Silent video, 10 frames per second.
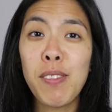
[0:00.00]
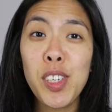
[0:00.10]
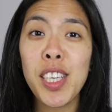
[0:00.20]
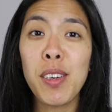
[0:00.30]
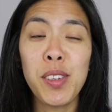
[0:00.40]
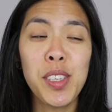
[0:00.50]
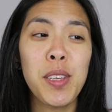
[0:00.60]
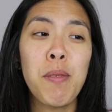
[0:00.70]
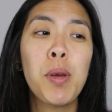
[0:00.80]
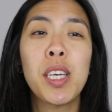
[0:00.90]
I've just held on to
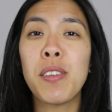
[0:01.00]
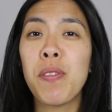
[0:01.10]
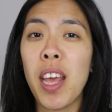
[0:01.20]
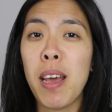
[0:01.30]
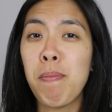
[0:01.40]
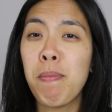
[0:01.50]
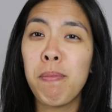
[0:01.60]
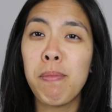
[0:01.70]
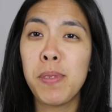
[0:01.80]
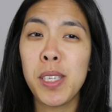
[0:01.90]
them because of their
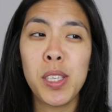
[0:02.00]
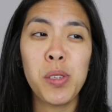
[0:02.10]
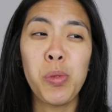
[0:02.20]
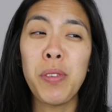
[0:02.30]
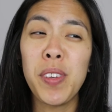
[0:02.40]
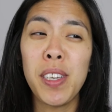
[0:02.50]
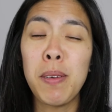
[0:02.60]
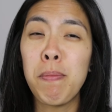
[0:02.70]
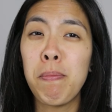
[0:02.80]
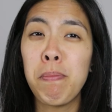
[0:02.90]

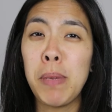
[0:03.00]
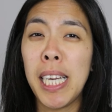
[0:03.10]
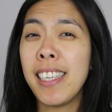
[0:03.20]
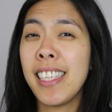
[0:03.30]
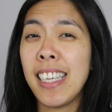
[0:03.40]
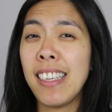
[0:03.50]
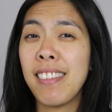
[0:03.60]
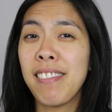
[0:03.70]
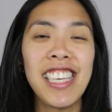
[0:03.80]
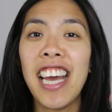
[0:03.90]

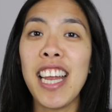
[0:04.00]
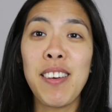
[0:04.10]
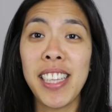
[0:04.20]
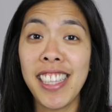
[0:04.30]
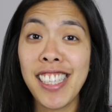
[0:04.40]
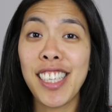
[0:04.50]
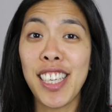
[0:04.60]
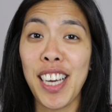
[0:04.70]
swivelability. Yeah, anyway, these are gonna